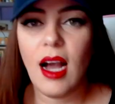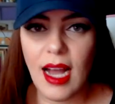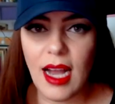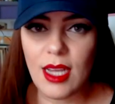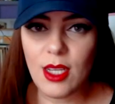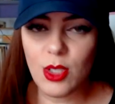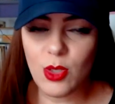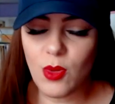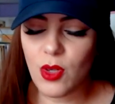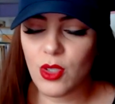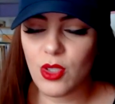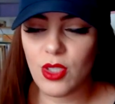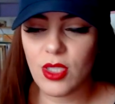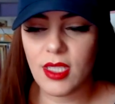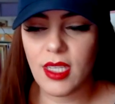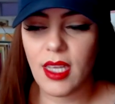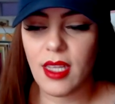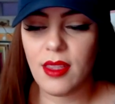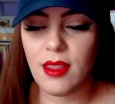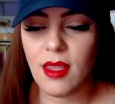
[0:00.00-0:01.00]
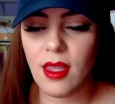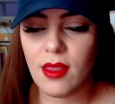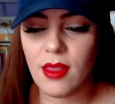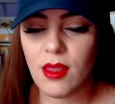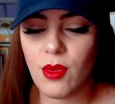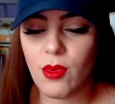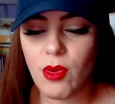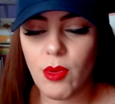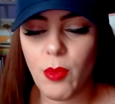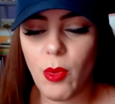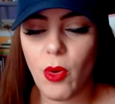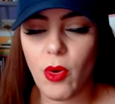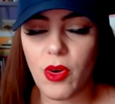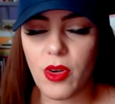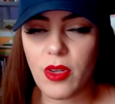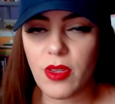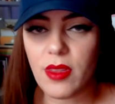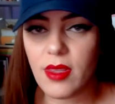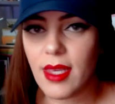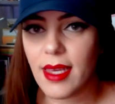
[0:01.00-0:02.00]
I do understand that the
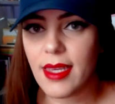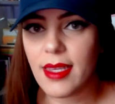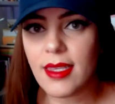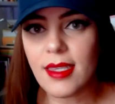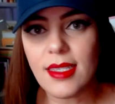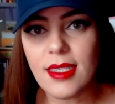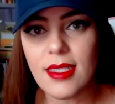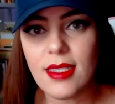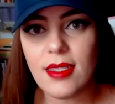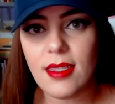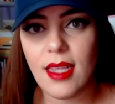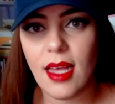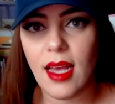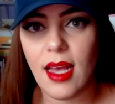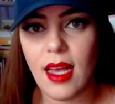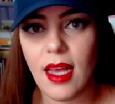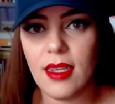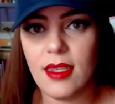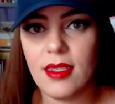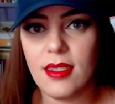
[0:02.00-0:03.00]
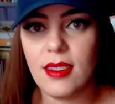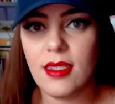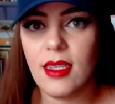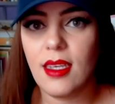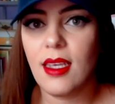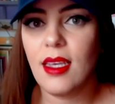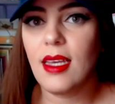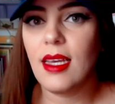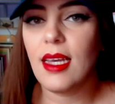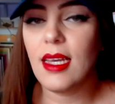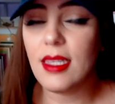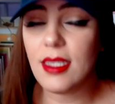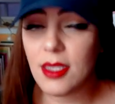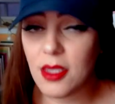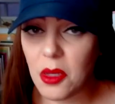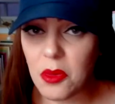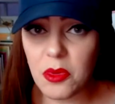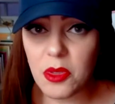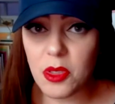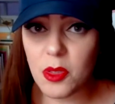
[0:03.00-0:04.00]
reporter thinks that it's
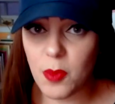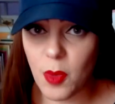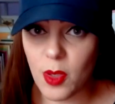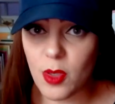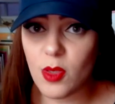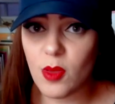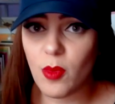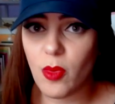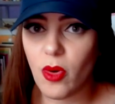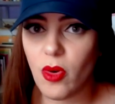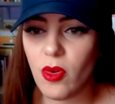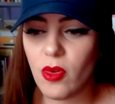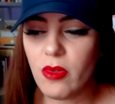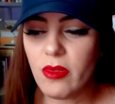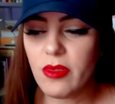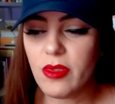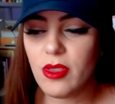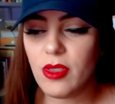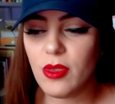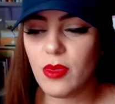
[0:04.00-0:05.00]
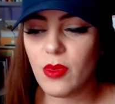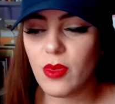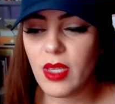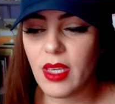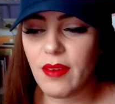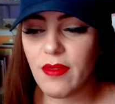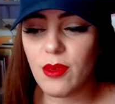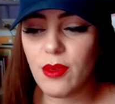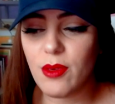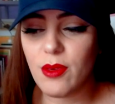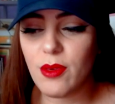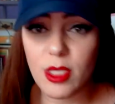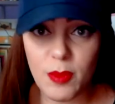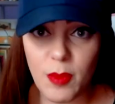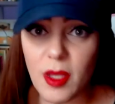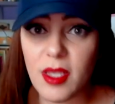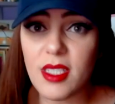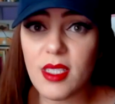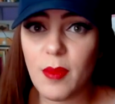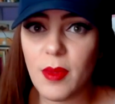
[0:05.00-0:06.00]
not responsible to give the
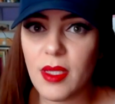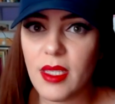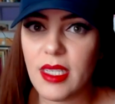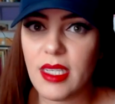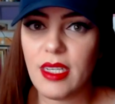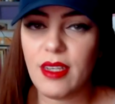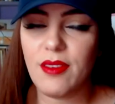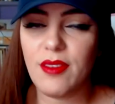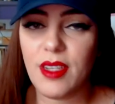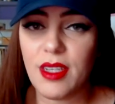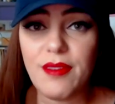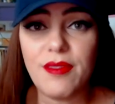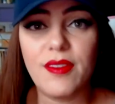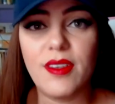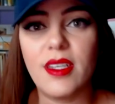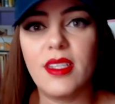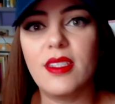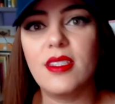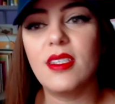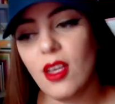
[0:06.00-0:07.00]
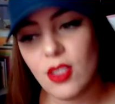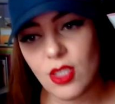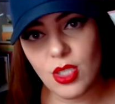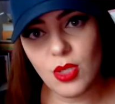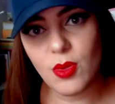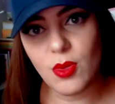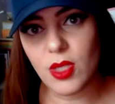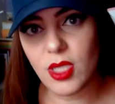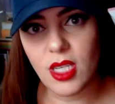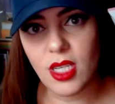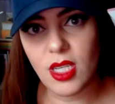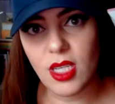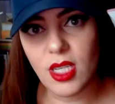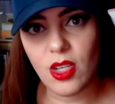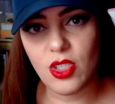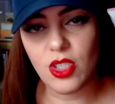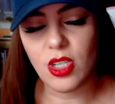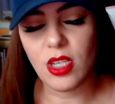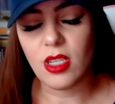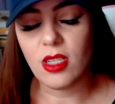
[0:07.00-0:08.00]
responsibility of an infant to a
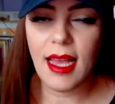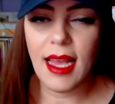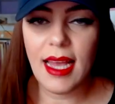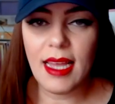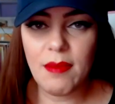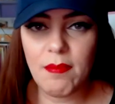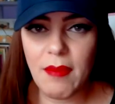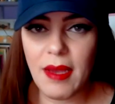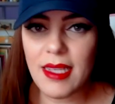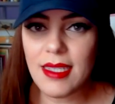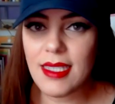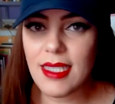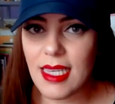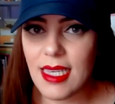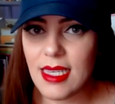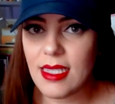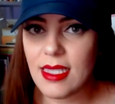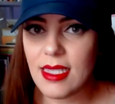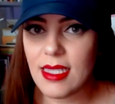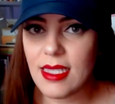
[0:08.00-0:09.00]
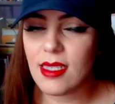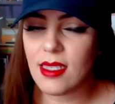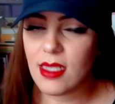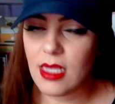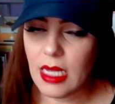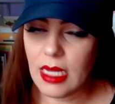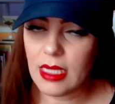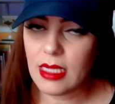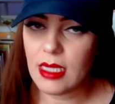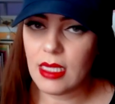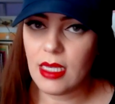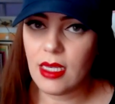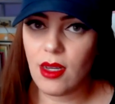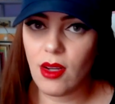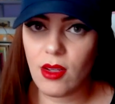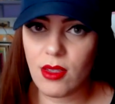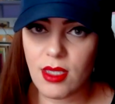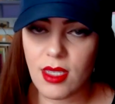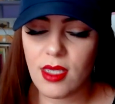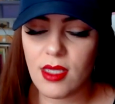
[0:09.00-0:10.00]
teenager. And Matt is slightly
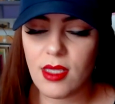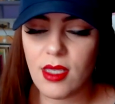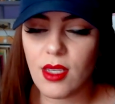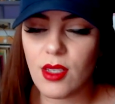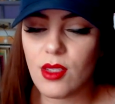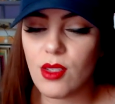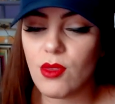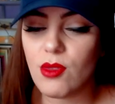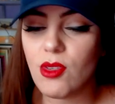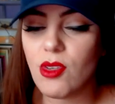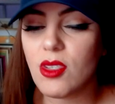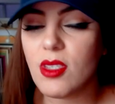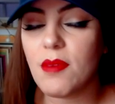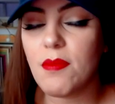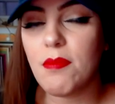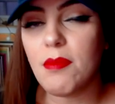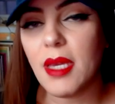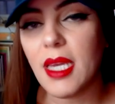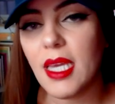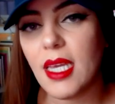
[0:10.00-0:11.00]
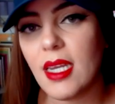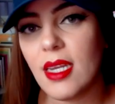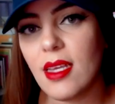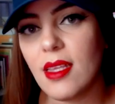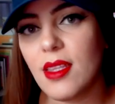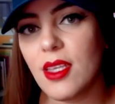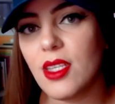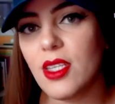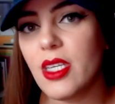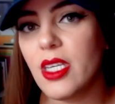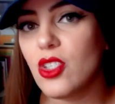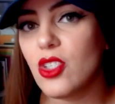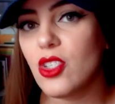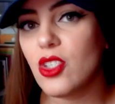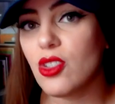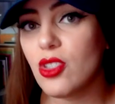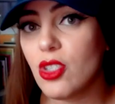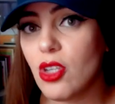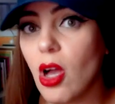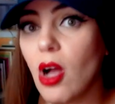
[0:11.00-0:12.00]
autistic, so does it mean that he
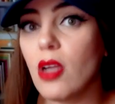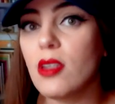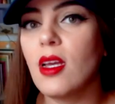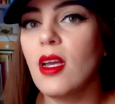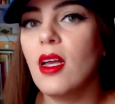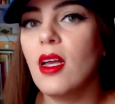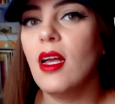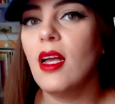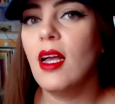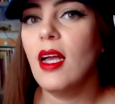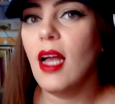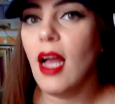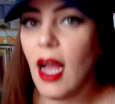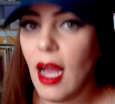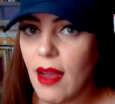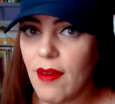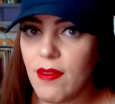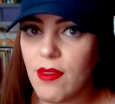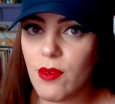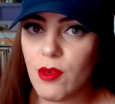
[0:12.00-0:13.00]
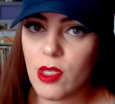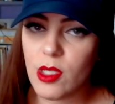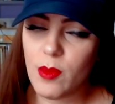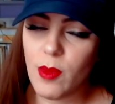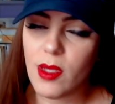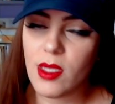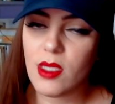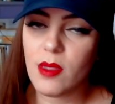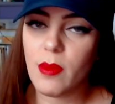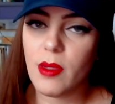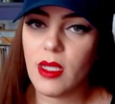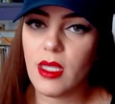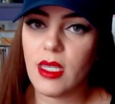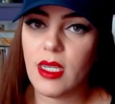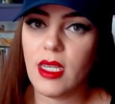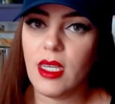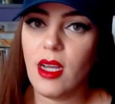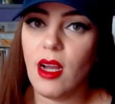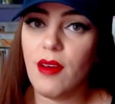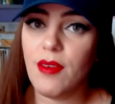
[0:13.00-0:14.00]
should not have the
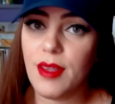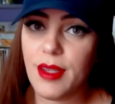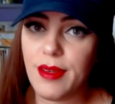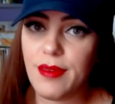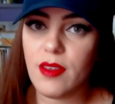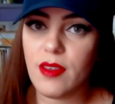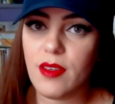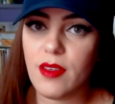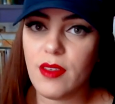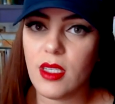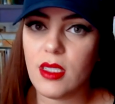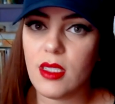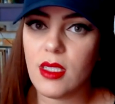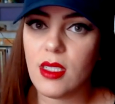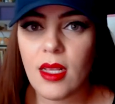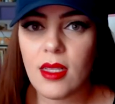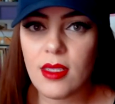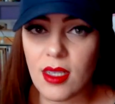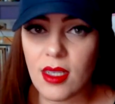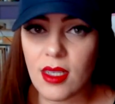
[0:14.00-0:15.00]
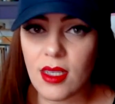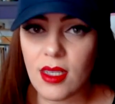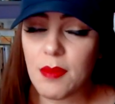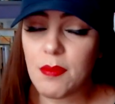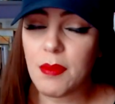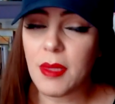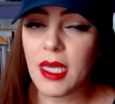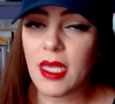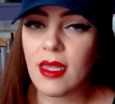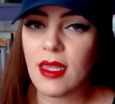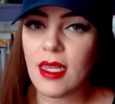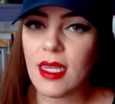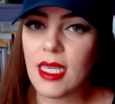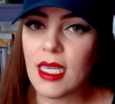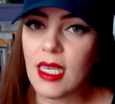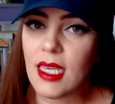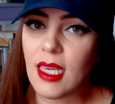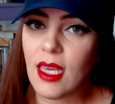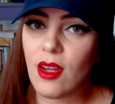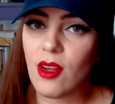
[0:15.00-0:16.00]
responsibility of an infant? Does it mean that he
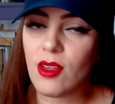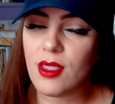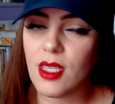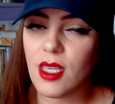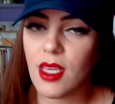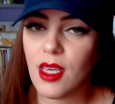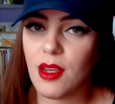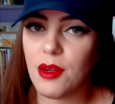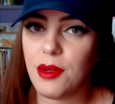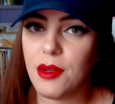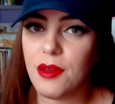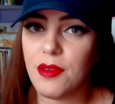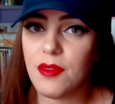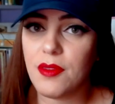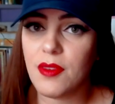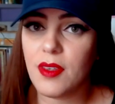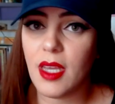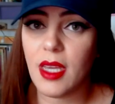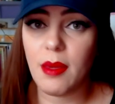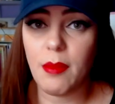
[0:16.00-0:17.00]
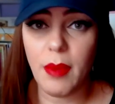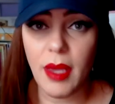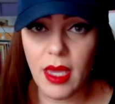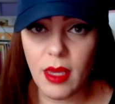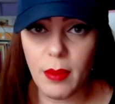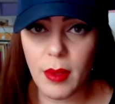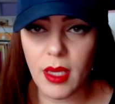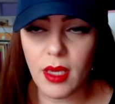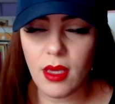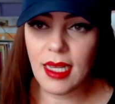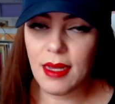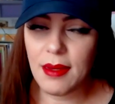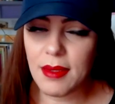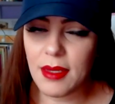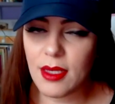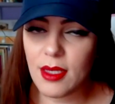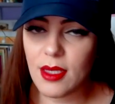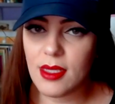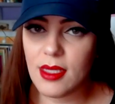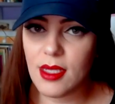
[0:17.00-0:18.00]
cannot take care of a baby? I
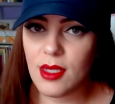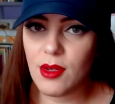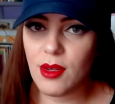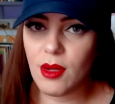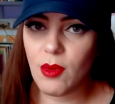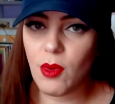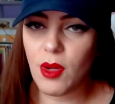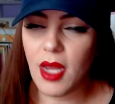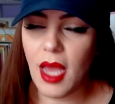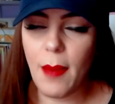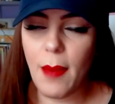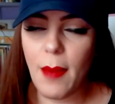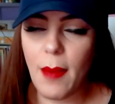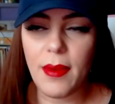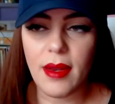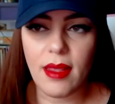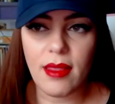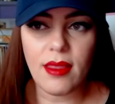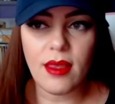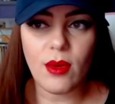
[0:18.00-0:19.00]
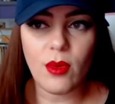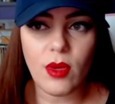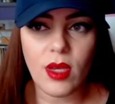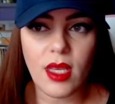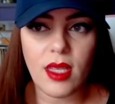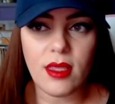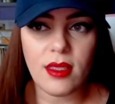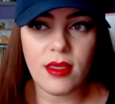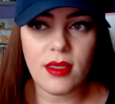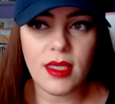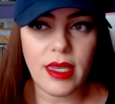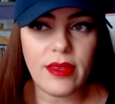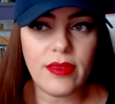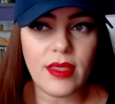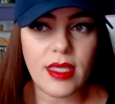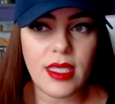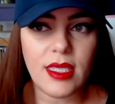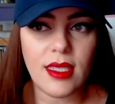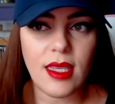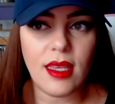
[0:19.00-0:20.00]
mean, considering what happened, I think we can
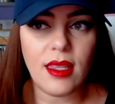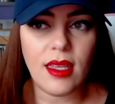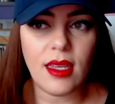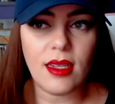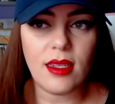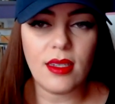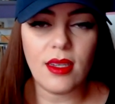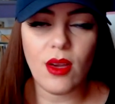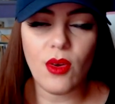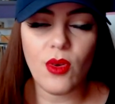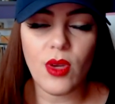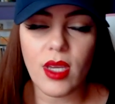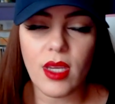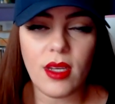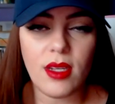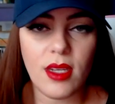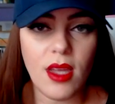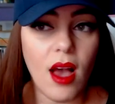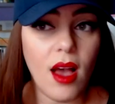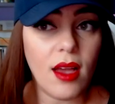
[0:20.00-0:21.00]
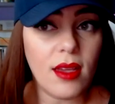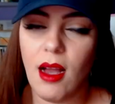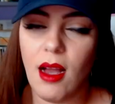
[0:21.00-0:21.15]
safely say that no, he could not.